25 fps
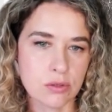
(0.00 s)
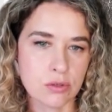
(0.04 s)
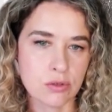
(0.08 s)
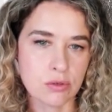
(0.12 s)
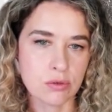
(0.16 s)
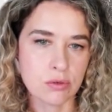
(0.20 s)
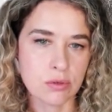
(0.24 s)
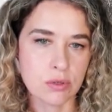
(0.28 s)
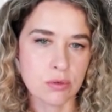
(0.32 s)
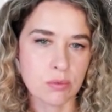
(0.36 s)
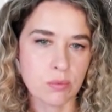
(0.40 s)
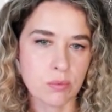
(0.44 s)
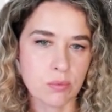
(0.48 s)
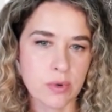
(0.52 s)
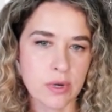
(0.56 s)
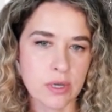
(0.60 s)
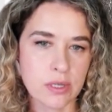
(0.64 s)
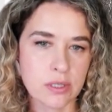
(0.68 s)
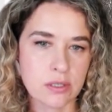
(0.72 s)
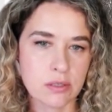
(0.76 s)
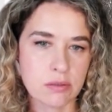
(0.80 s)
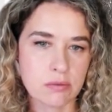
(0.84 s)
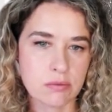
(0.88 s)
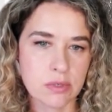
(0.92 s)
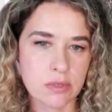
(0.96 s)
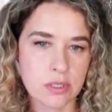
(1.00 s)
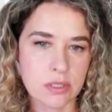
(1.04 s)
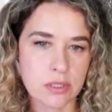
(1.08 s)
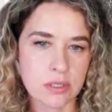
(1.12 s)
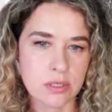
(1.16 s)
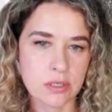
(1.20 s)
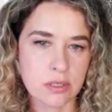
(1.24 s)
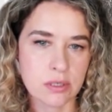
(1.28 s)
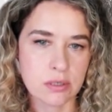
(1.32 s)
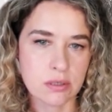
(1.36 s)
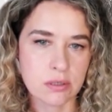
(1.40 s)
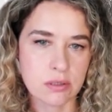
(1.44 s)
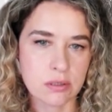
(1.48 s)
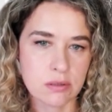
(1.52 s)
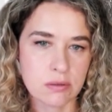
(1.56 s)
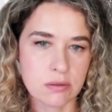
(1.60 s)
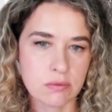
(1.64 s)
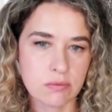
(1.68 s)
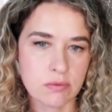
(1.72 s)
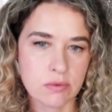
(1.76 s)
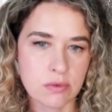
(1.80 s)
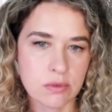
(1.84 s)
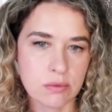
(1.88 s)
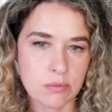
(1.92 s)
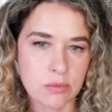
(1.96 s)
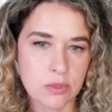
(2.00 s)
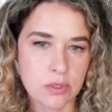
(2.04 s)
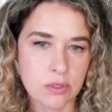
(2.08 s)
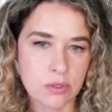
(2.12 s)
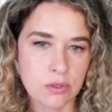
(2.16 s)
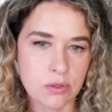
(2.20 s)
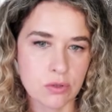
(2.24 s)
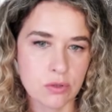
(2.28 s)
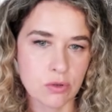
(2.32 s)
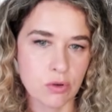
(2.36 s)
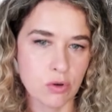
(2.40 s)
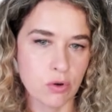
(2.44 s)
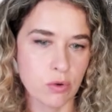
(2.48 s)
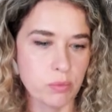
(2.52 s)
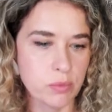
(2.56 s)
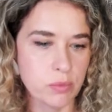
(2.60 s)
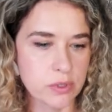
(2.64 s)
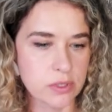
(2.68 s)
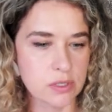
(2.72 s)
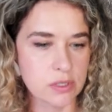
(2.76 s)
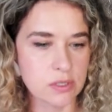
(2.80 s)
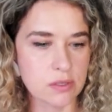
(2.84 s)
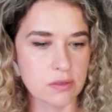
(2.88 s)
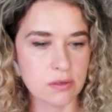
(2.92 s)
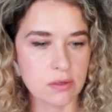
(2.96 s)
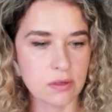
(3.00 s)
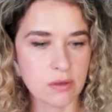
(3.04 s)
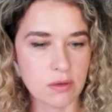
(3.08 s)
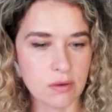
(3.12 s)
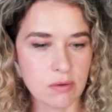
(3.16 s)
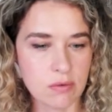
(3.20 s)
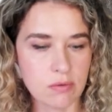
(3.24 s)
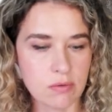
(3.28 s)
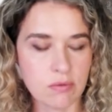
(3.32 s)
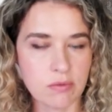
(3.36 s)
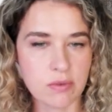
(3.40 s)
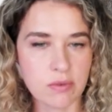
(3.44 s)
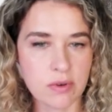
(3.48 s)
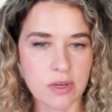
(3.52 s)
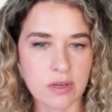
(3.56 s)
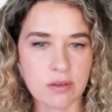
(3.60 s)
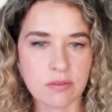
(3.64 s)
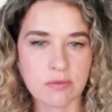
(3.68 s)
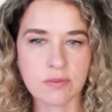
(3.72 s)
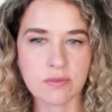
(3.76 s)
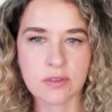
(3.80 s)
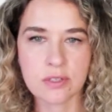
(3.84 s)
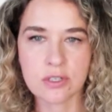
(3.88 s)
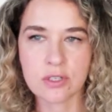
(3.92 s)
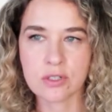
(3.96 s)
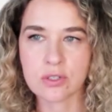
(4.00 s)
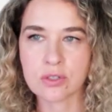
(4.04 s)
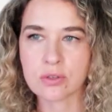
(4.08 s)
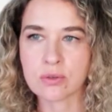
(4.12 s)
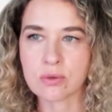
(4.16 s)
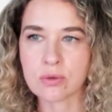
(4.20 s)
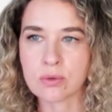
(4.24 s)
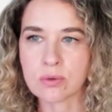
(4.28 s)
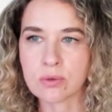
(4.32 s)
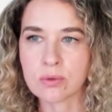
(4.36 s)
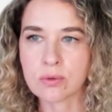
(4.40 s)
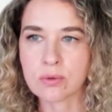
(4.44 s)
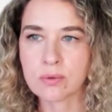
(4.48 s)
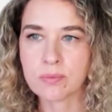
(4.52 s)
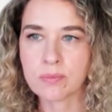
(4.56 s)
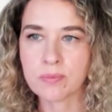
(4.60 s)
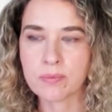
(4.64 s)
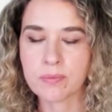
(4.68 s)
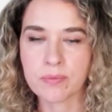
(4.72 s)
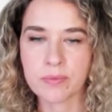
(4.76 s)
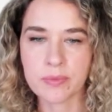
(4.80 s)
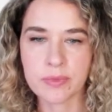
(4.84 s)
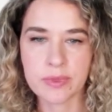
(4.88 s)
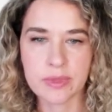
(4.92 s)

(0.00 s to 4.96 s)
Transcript: Draw the white rectangle from the top. It's 5 feet tall.